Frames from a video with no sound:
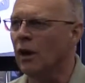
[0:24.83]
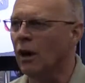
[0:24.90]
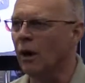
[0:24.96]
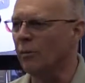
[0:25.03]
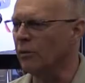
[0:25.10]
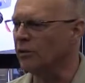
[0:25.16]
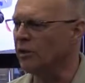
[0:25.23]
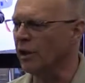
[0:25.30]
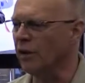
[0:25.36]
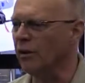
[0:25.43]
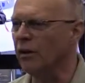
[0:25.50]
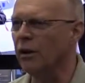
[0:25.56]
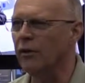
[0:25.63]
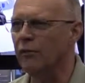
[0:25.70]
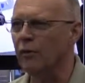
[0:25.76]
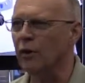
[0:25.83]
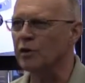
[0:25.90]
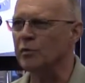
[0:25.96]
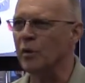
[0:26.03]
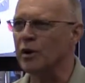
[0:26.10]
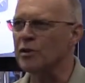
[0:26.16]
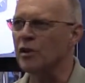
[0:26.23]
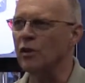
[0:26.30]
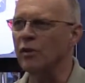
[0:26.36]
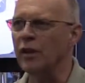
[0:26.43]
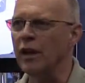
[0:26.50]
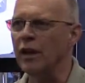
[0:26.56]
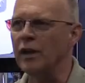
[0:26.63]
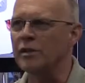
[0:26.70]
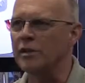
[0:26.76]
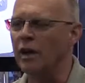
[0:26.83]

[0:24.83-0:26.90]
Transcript: uh, particularly for our special needs.